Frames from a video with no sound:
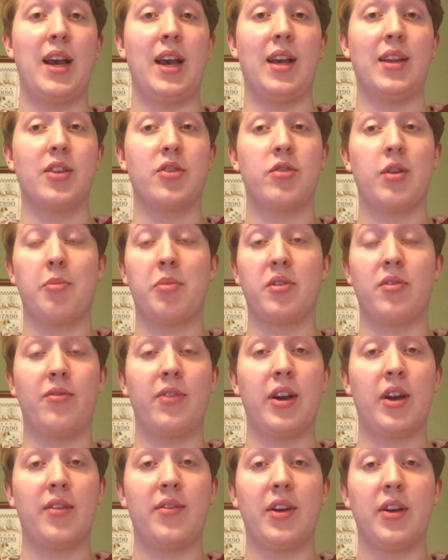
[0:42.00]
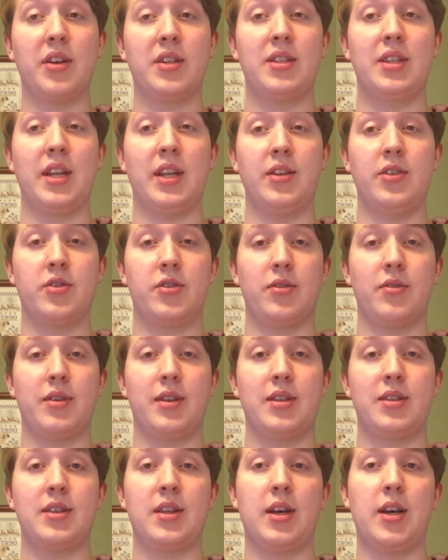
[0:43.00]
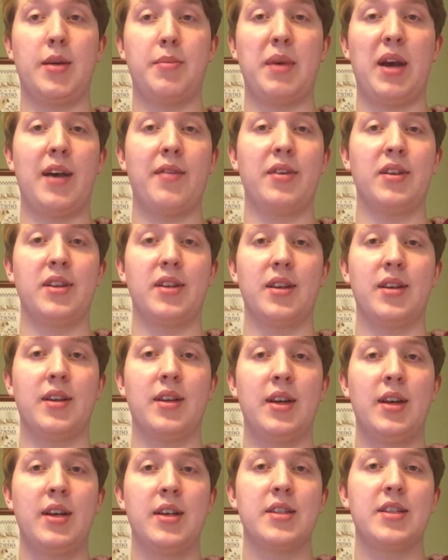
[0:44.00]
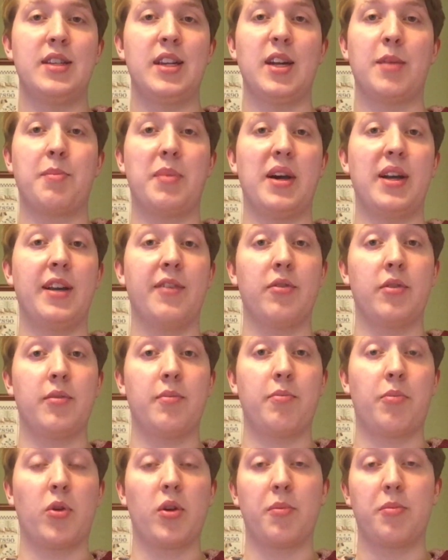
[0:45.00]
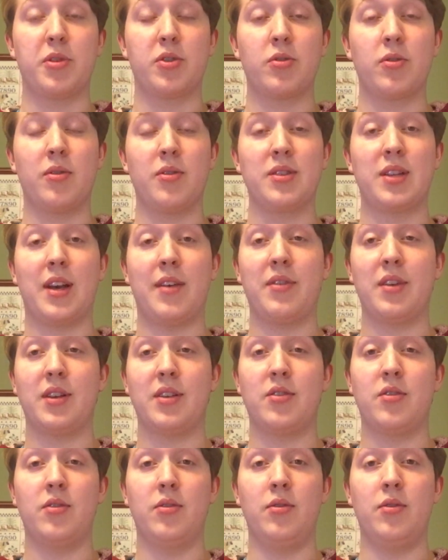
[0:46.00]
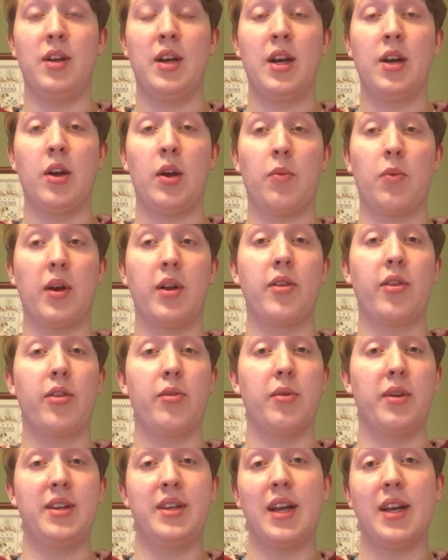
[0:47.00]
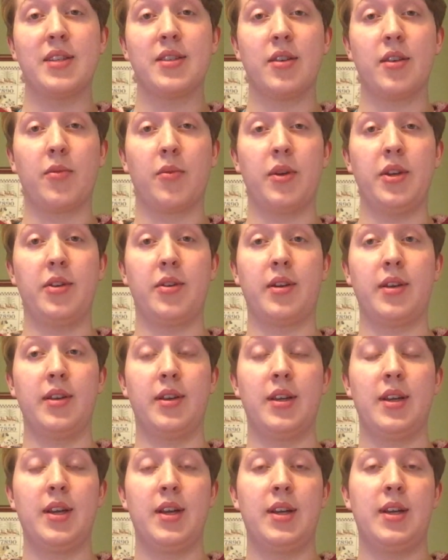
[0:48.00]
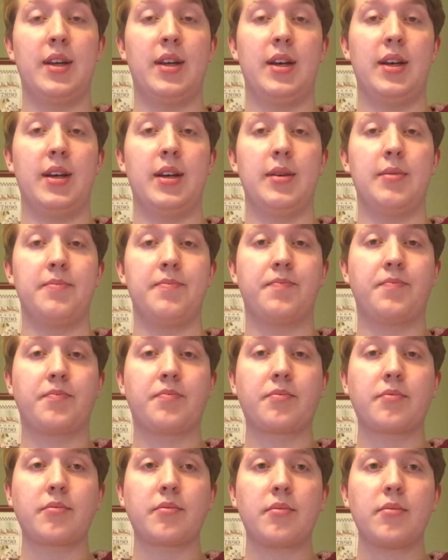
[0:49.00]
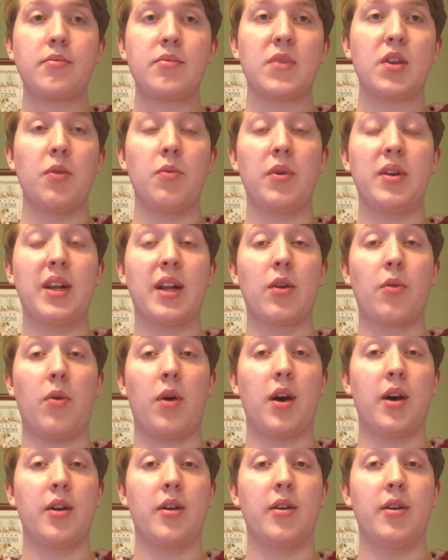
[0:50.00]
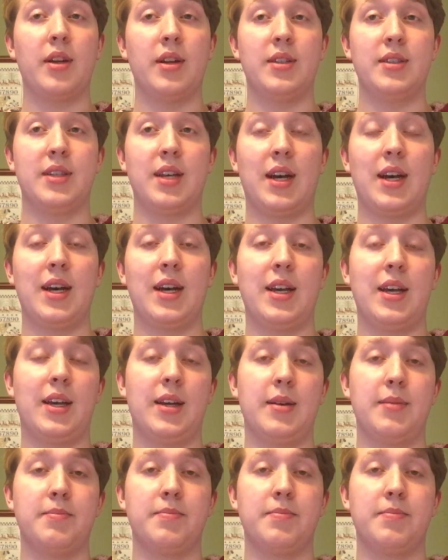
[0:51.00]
and the trip was very, very dangerous, having to sneak by different border patrols, having to run through a desert where you could run out of water and die,